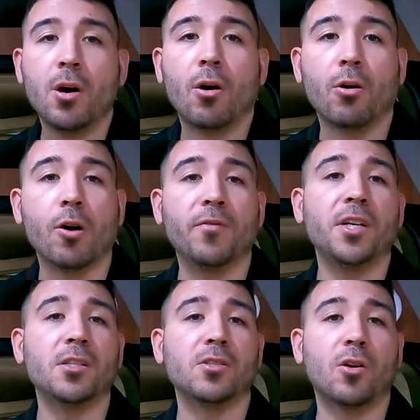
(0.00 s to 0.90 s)
Our
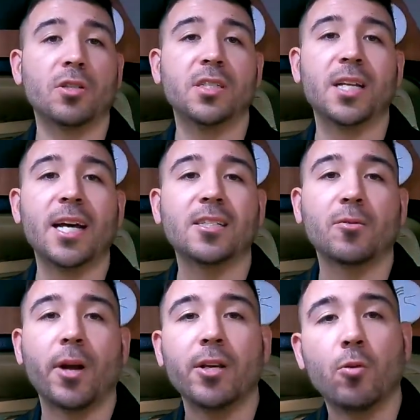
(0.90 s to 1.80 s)
RV consultants ask
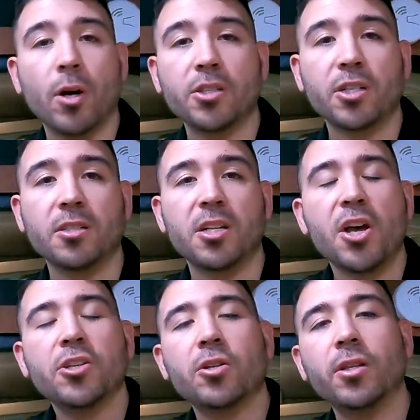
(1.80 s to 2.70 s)
the right questions
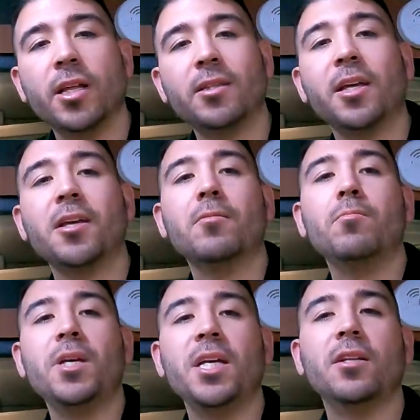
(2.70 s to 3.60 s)
so that they
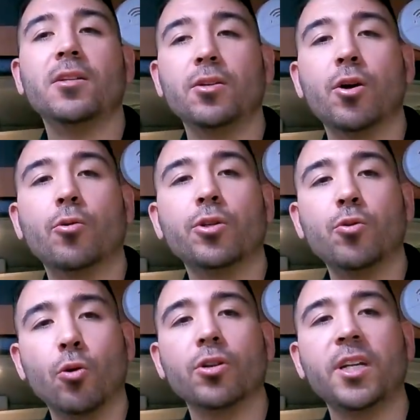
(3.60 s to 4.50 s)
can meet, you know,
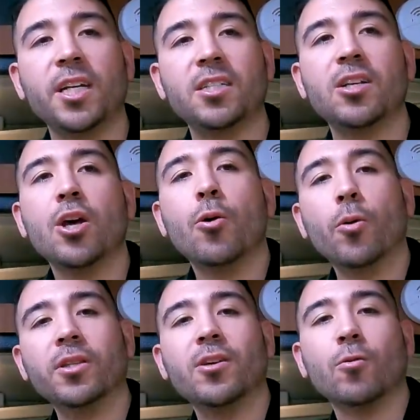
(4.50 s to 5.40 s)
your needs
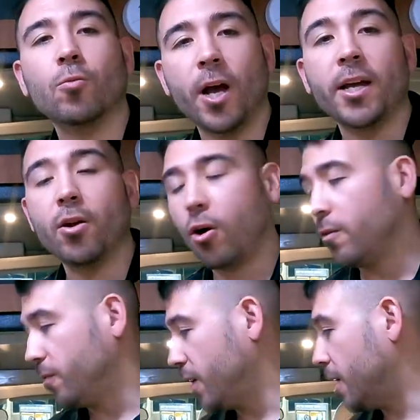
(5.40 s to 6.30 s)
with the right
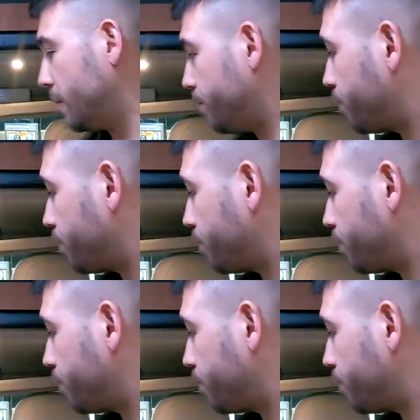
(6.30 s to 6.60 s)
RV.